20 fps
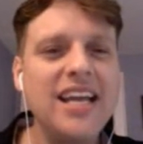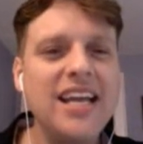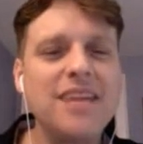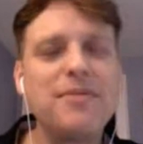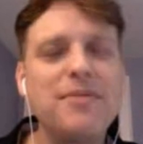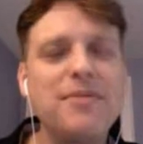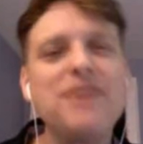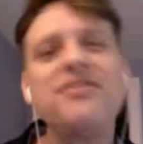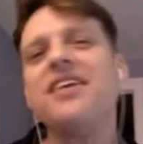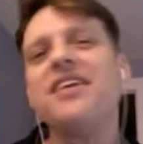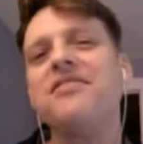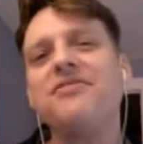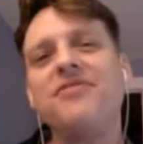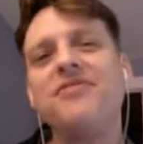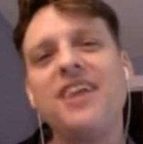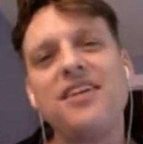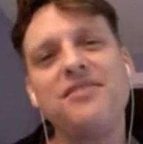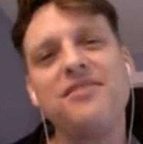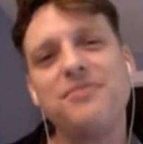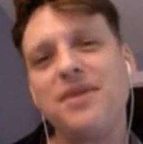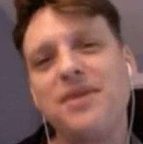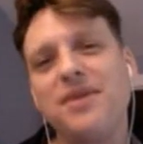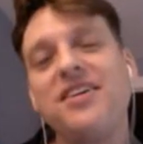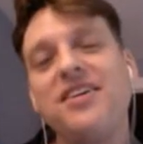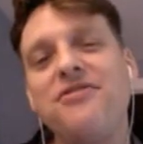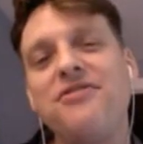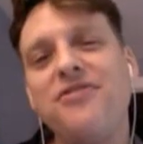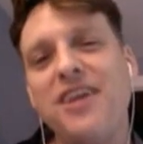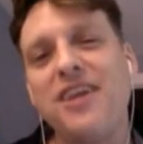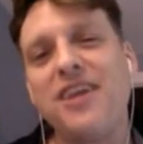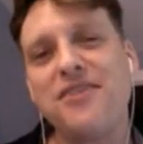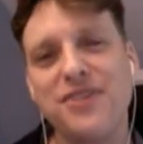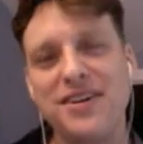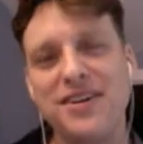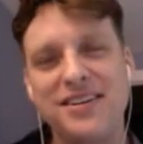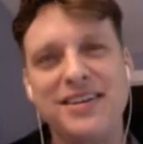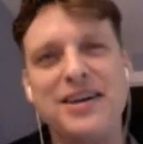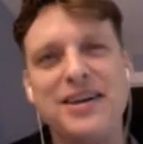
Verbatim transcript: My very my very favorite.